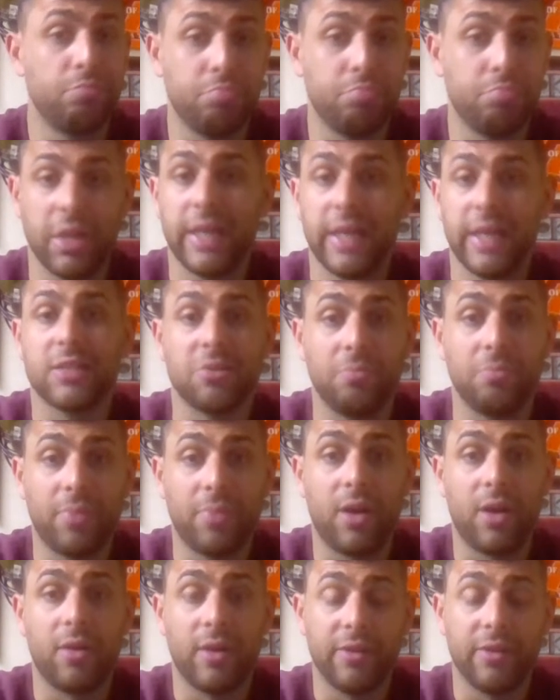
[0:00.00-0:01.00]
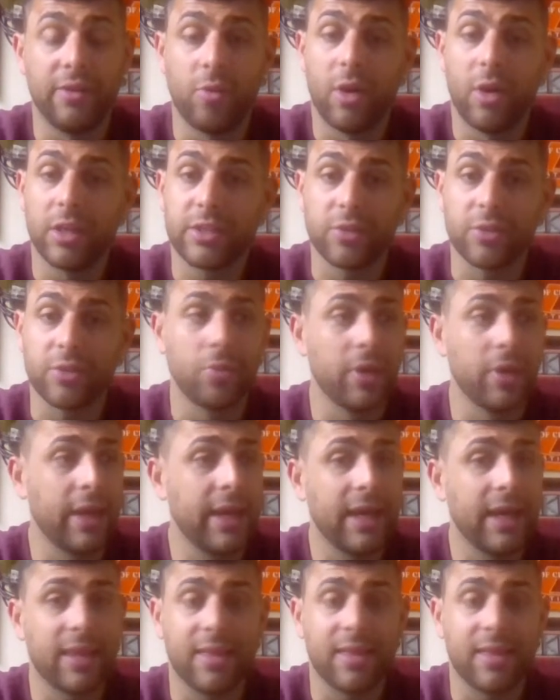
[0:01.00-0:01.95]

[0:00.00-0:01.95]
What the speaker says: playing some ball. I've watched them play.